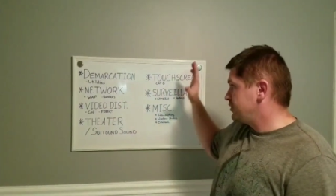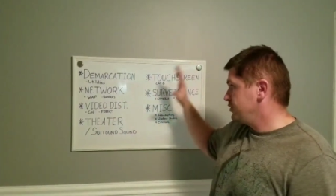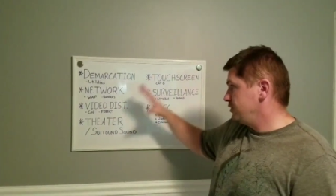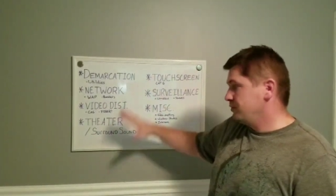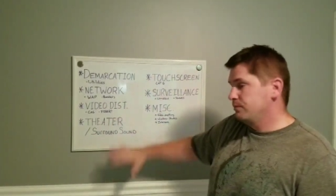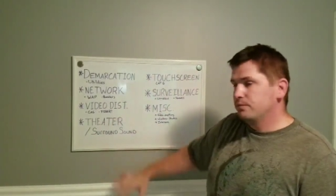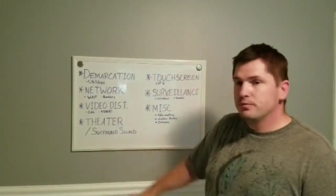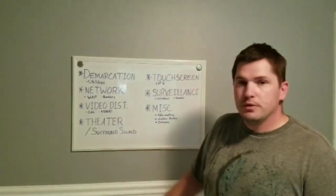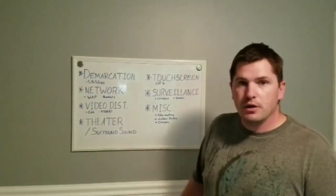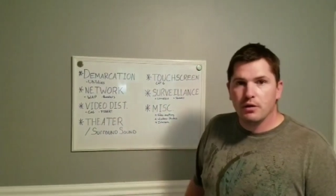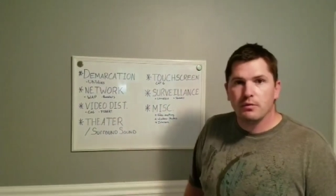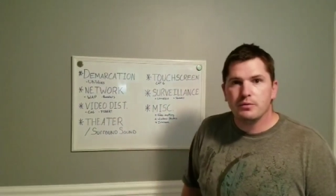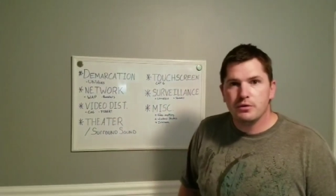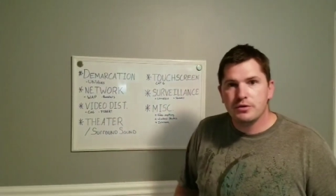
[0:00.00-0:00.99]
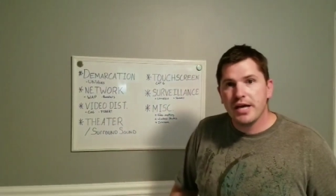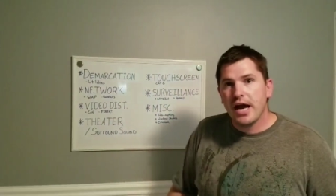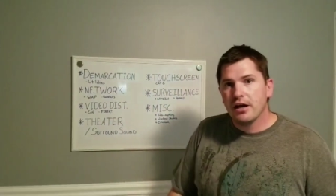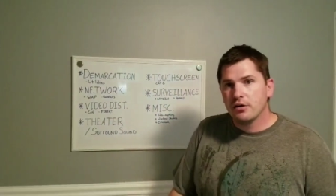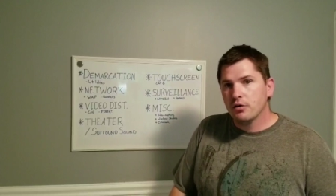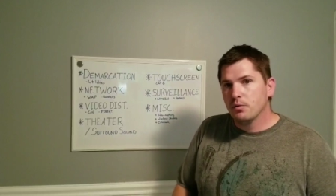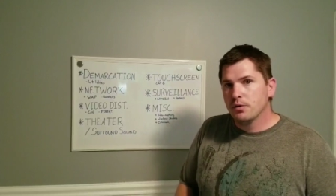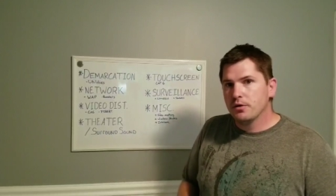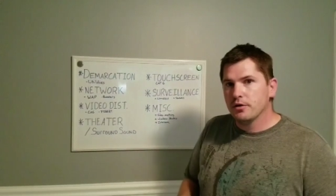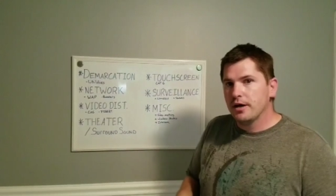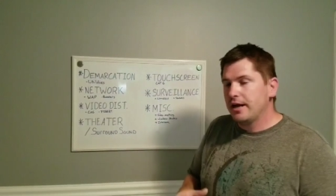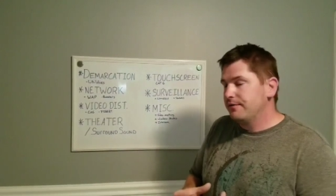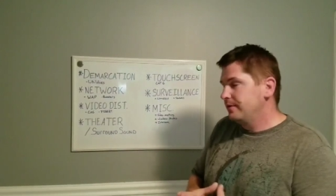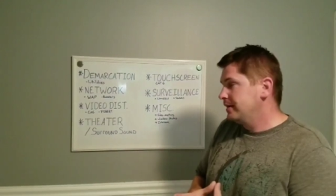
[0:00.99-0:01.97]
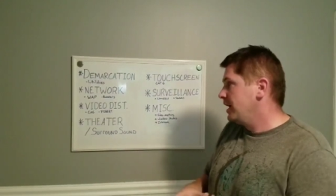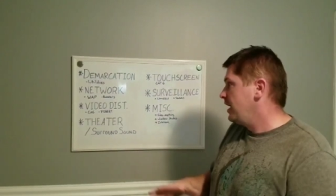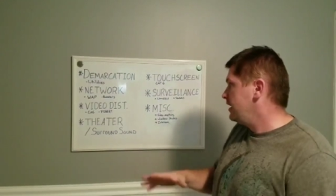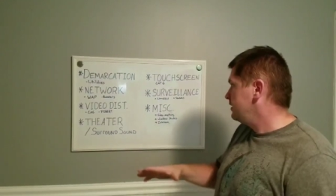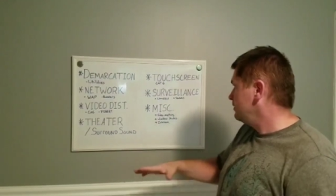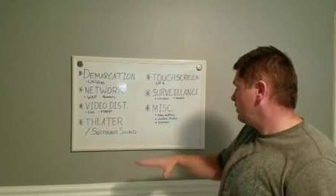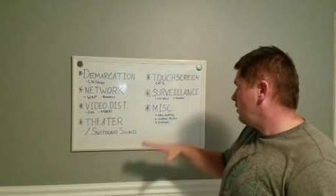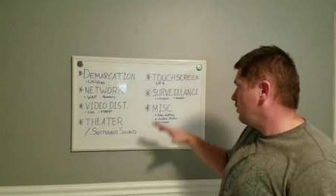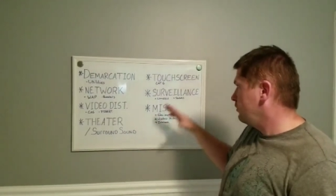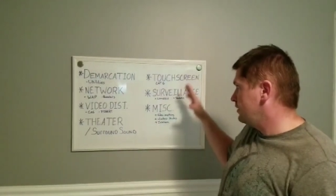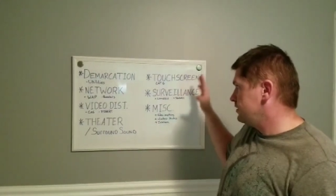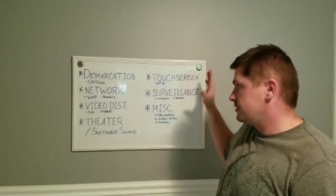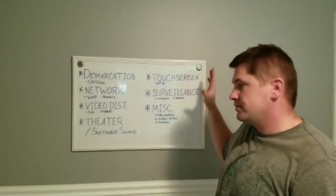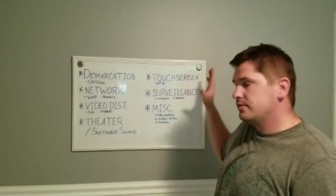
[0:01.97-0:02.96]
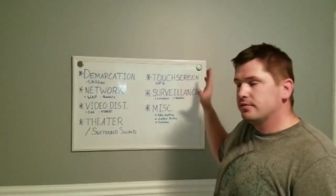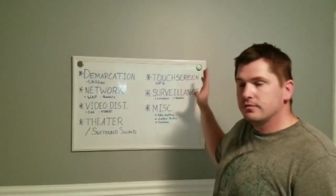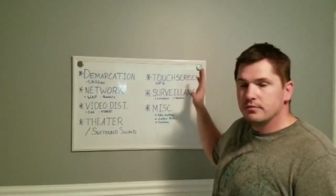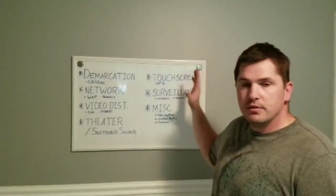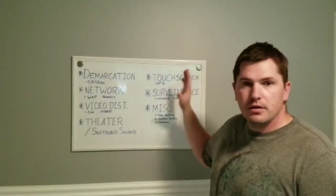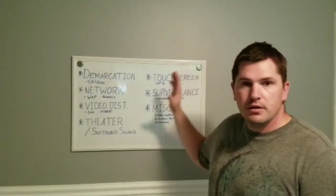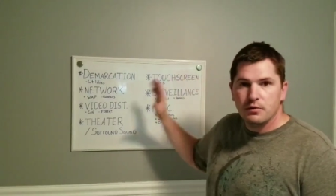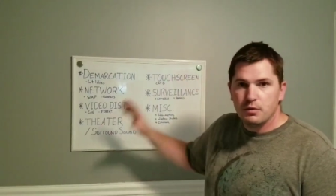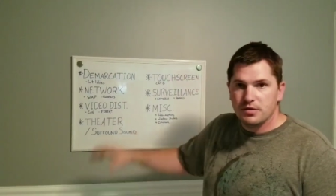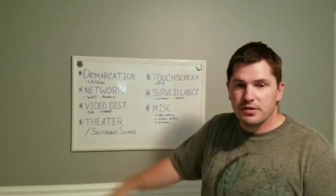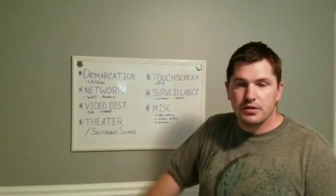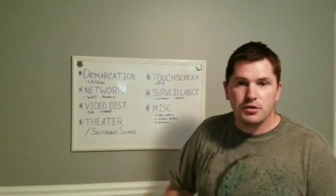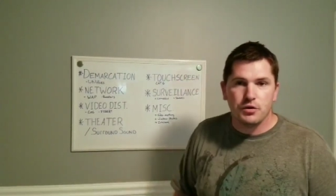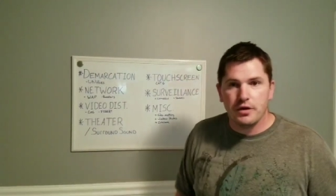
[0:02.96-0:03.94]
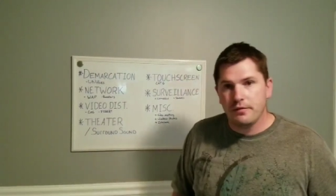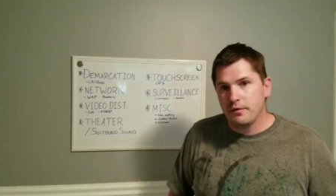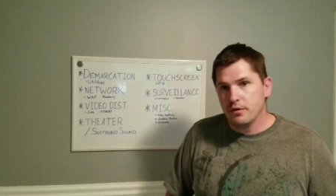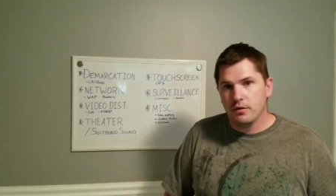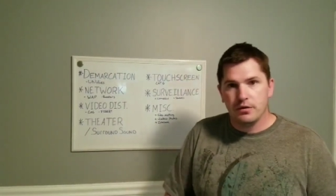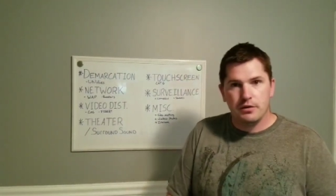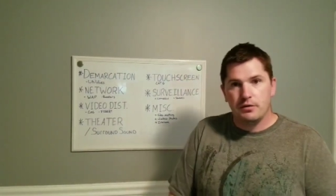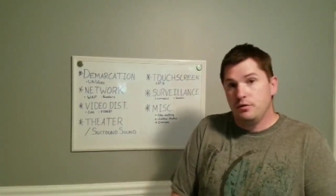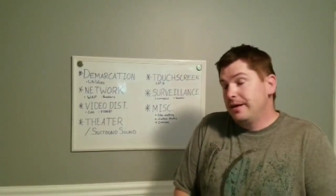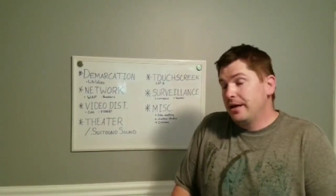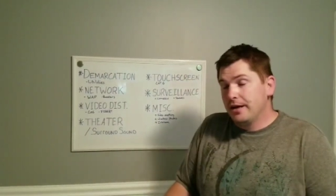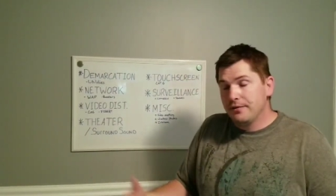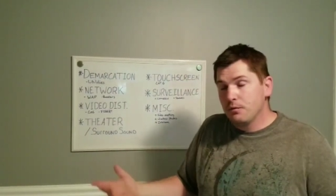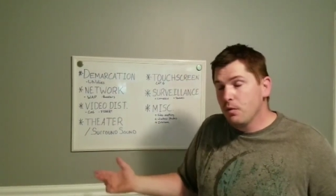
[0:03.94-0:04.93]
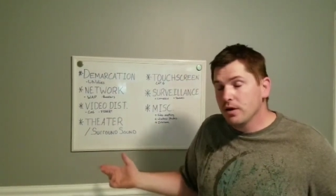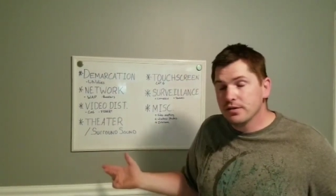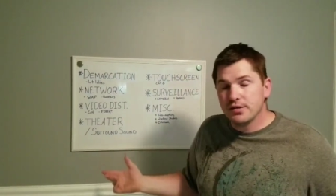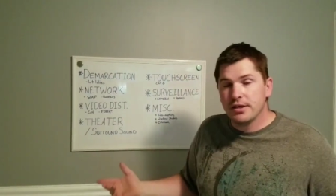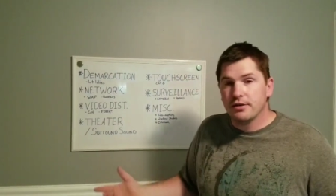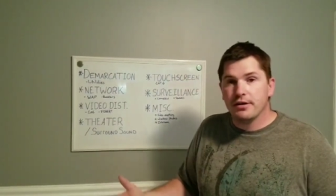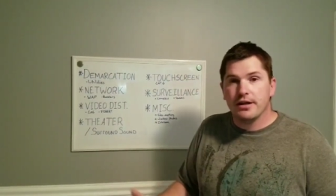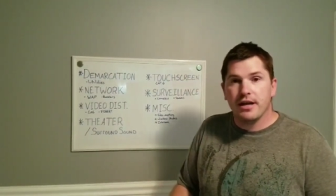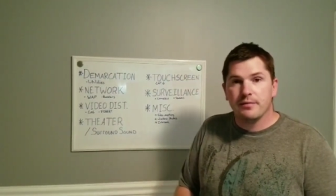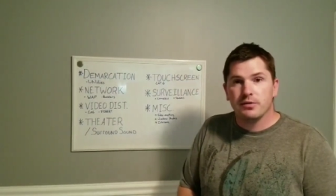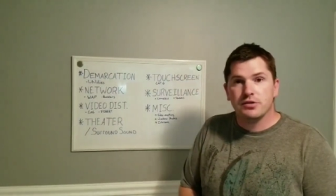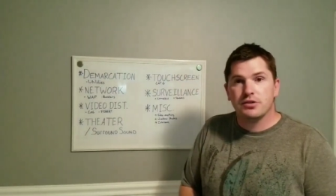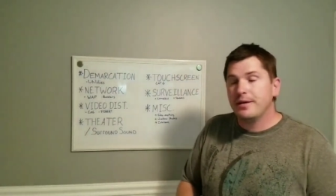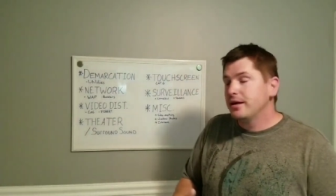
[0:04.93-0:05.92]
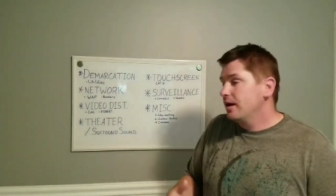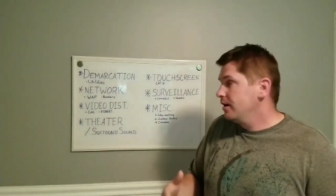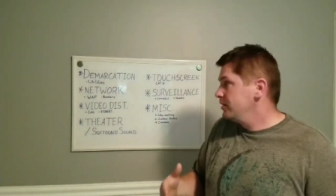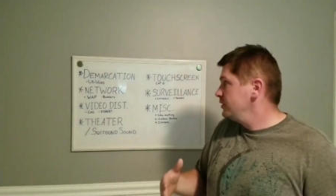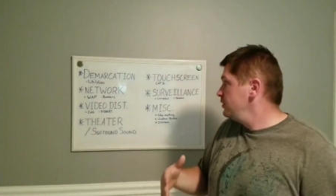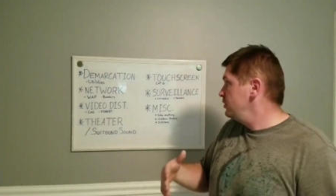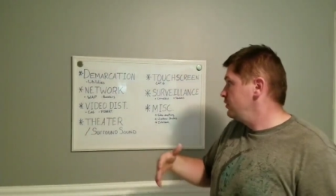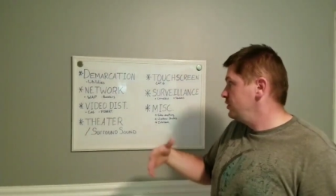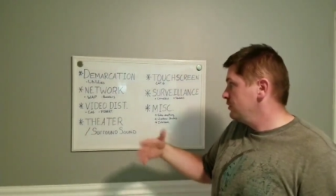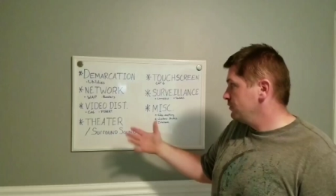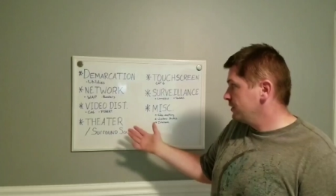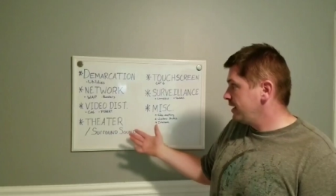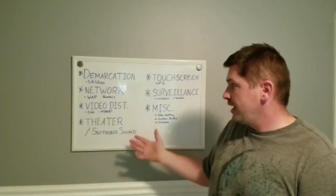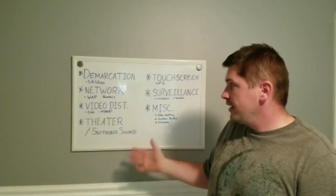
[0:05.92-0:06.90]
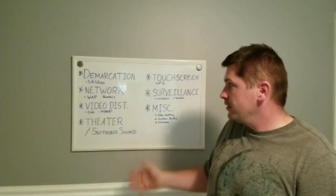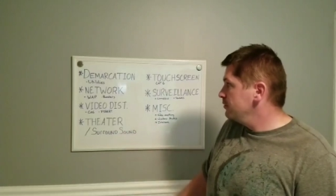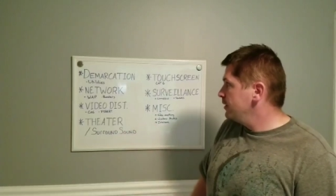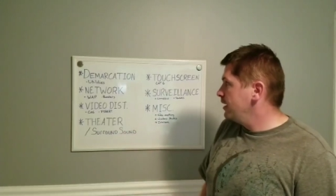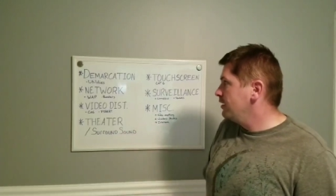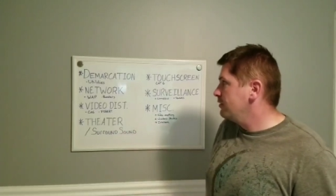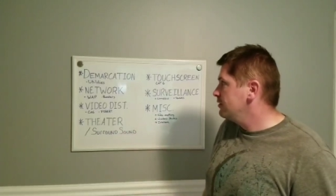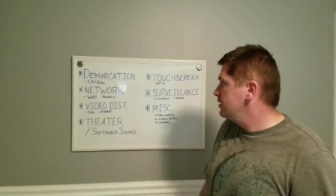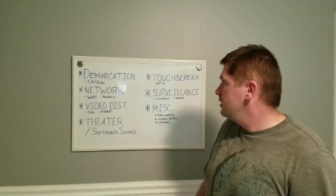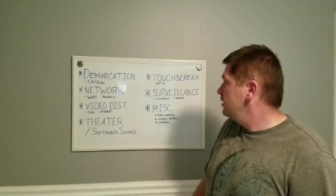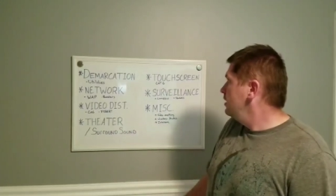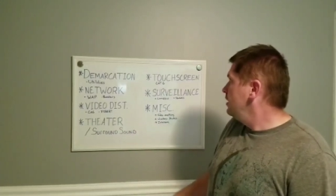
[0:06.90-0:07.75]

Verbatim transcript: sure you, you know, you tackle with your AV guy all this was included. If you're, you may not even want security cameras. You may not, you know, you don't care about,